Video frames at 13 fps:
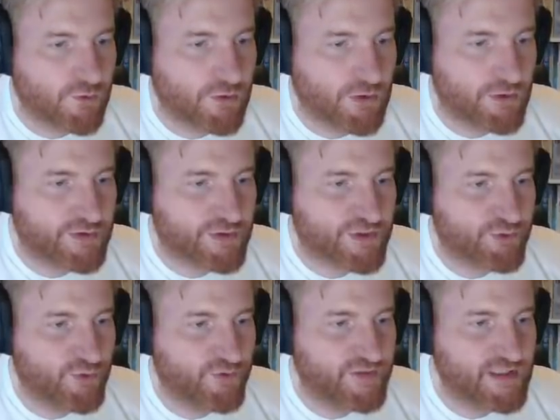Just
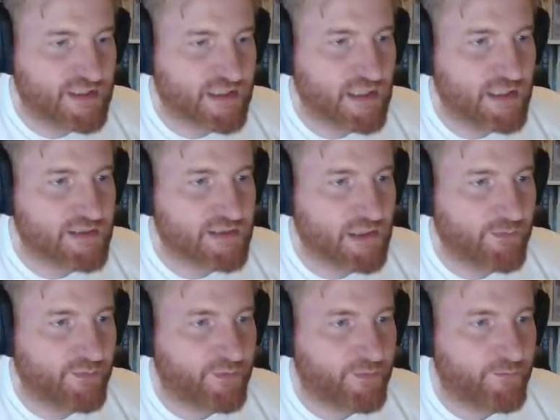move these guys up.
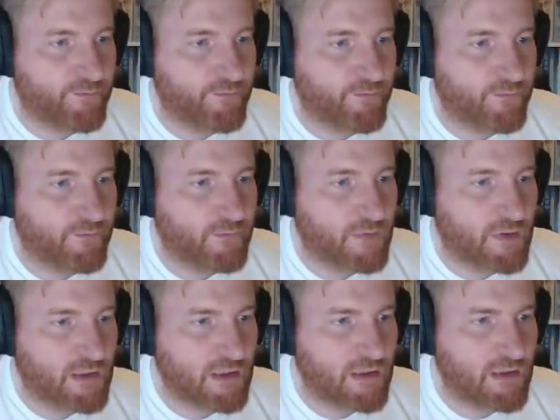
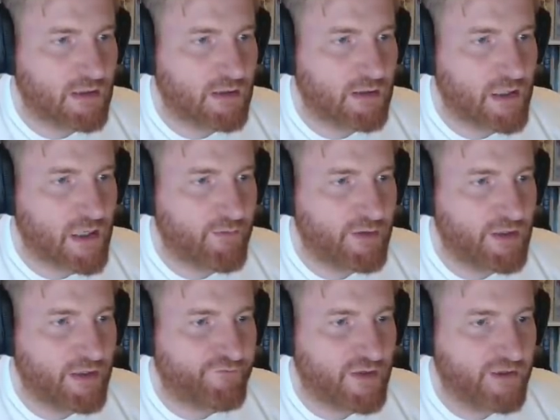I will
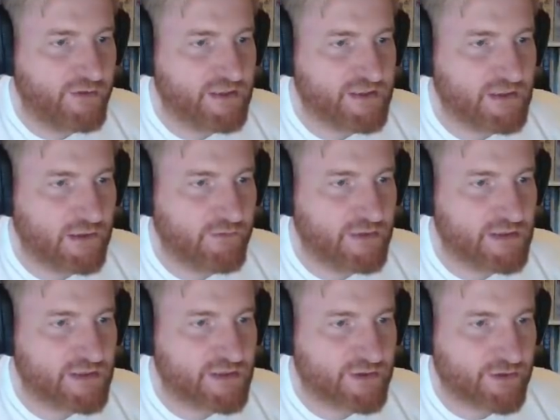not fire the artillery
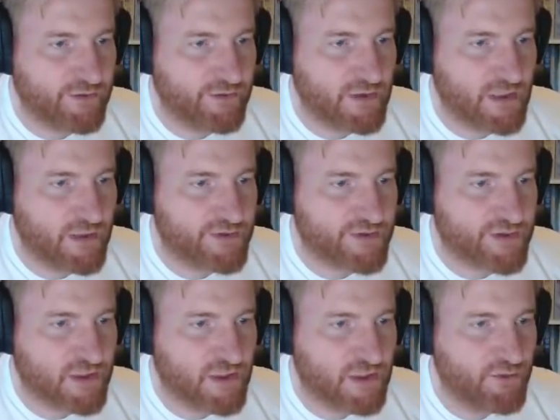this turn. I'm just
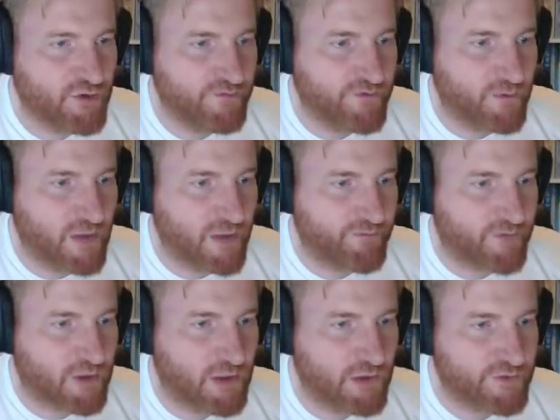gonna move them up
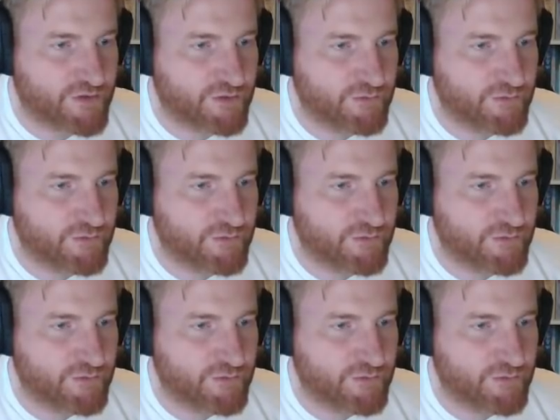closer.